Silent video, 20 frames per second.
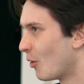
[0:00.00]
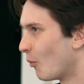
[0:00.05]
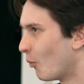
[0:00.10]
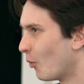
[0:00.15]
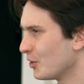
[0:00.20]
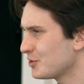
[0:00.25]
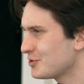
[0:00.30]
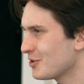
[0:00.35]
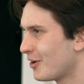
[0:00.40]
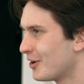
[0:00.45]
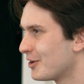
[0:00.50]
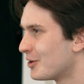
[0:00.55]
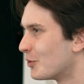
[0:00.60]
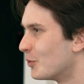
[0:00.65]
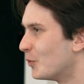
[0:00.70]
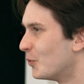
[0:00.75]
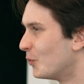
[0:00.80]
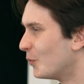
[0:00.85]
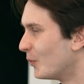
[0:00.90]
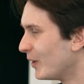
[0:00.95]
What are you
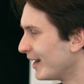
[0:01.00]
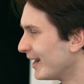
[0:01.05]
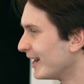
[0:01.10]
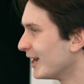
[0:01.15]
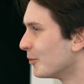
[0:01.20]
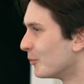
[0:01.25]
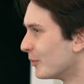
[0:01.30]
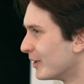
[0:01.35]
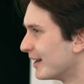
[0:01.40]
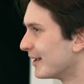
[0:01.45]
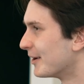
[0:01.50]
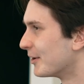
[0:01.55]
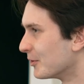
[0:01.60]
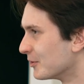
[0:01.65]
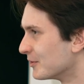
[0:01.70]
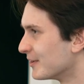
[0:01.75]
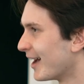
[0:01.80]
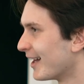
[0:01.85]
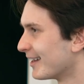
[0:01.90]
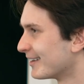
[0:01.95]
really, really
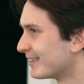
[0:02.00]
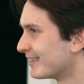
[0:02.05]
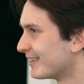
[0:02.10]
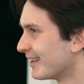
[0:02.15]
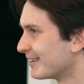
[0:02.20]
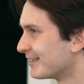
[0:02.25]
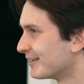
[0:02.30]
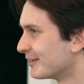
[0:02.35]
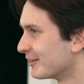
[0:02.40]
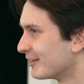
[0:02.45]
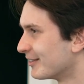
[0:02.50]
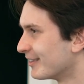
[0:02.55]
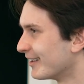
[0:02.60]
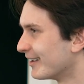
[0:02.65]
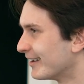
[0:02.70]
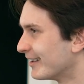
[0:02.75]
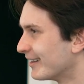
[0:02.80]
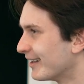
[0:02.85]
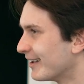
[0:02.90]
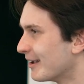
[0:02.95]
good at that you
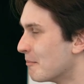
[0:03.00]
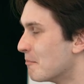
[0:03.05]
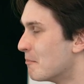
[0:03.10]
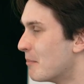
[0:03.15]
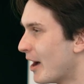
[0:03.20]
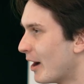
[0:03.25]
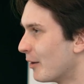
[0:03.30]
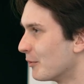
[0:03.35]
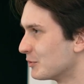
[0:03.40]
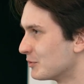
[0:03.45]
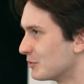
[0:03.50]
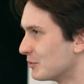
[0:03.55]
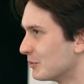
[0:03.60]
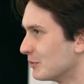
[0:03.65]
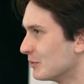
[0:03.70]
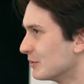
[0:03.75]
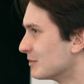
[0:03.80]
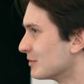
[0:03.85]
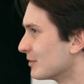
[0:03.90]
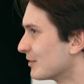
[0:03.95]
think empowers
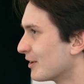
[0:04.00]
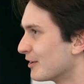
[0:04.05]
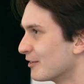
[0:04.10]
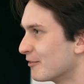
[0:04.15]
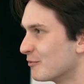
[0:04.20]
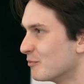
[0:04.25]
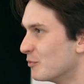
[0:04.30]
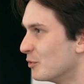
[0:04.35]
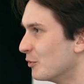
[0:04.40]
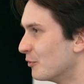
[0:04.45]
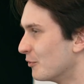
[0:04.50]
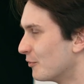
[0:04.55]
you to kind of move